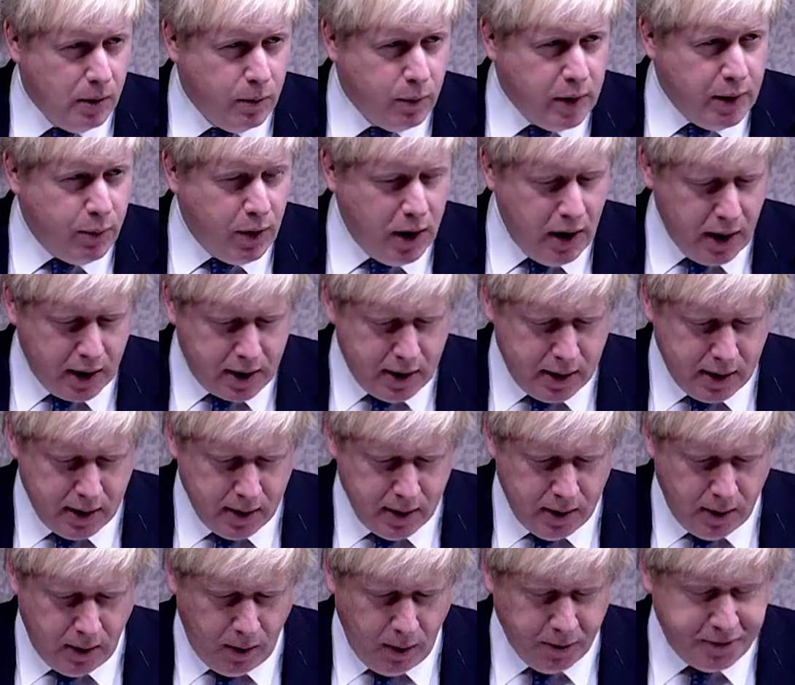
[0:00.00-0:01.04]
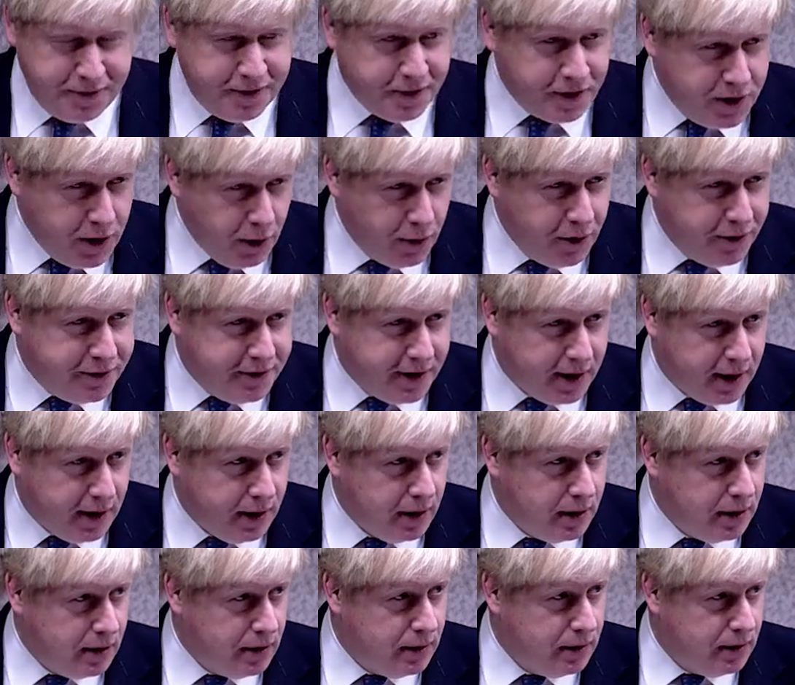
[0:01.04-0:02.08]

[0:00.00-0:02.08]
We work on security